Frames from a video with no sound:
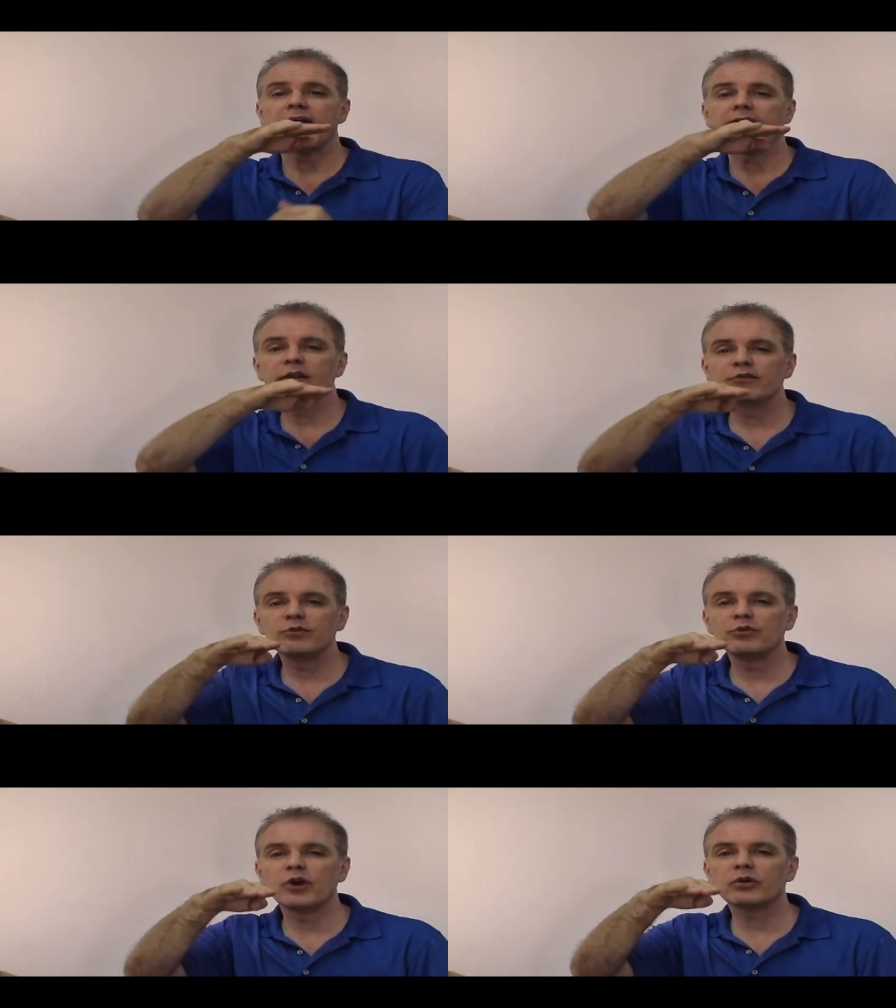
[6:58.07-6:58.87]
And if you
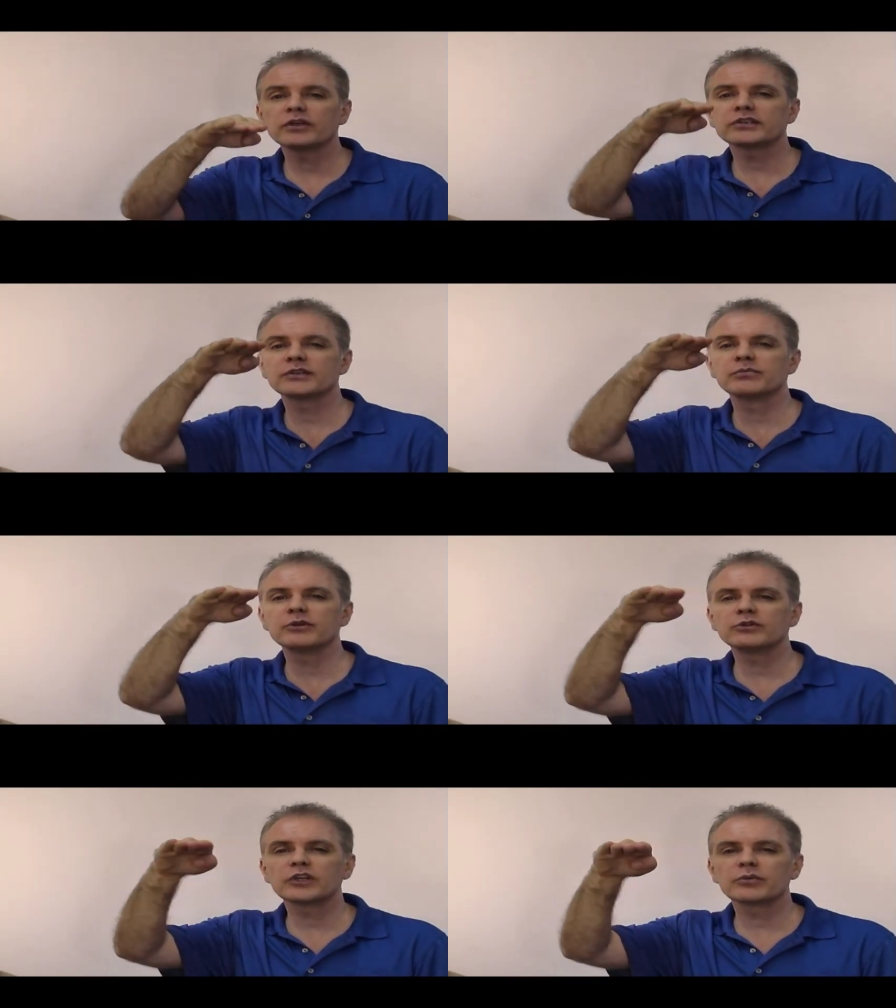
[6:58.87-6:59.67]
notice, the
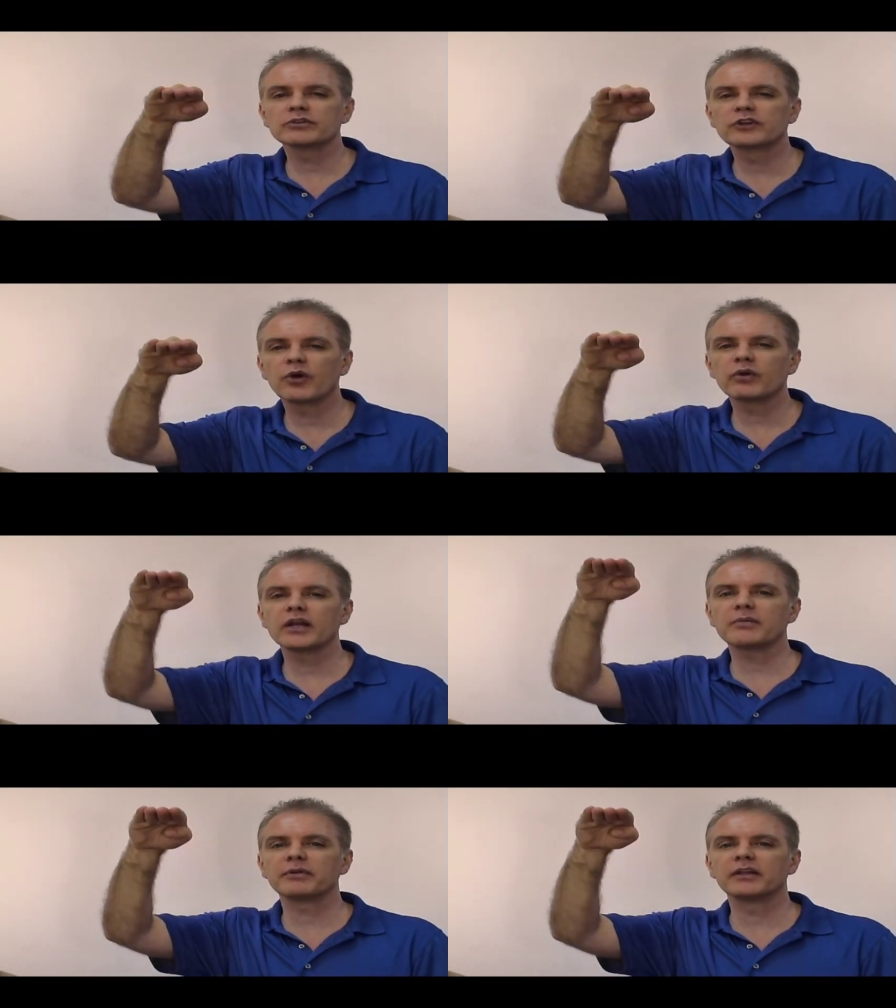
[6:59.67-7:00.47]
music was going
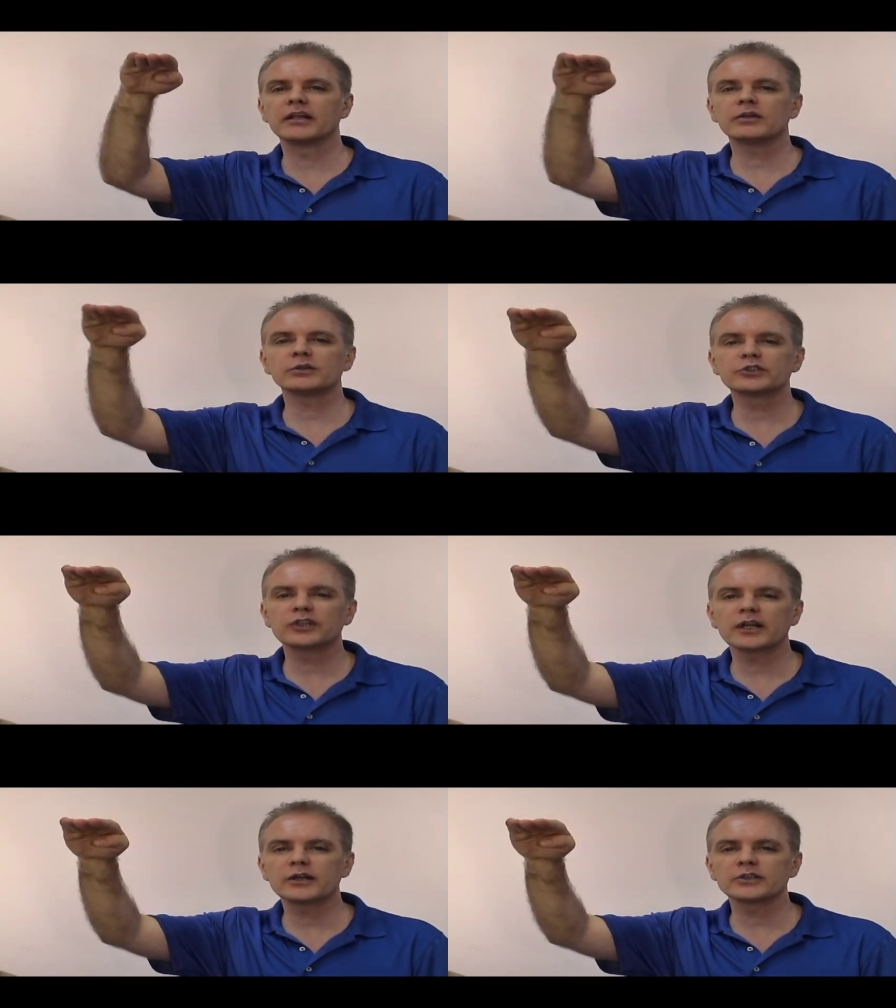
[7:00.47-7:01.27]
up in little stair